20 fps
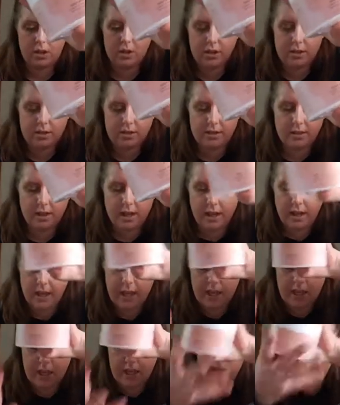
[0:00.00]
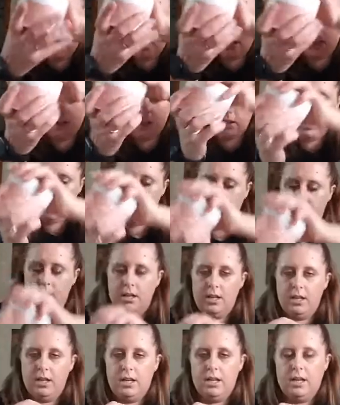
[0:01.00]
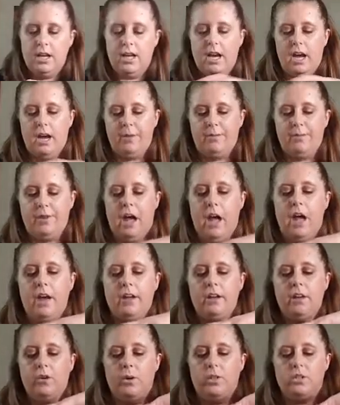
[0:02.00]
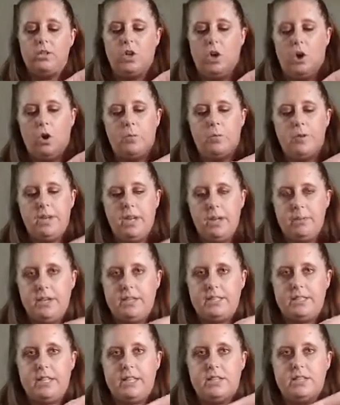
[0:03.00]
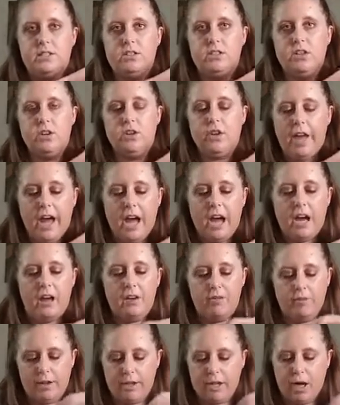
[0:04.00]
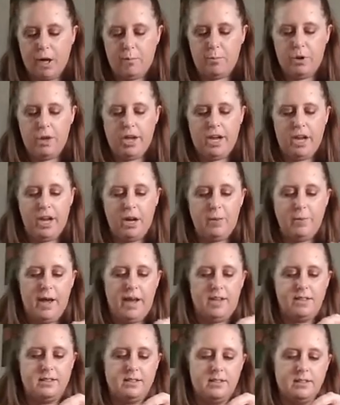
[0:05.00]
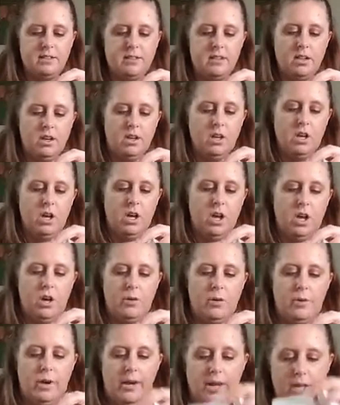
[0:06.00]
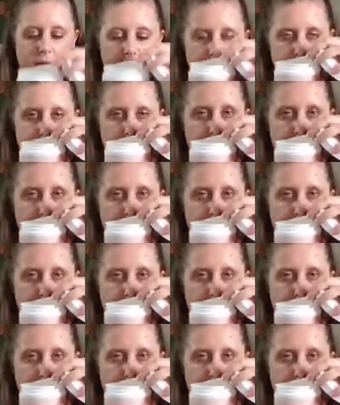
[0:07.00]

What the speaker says: looks like. I'm not going to open it because I still have a couple hair masks already.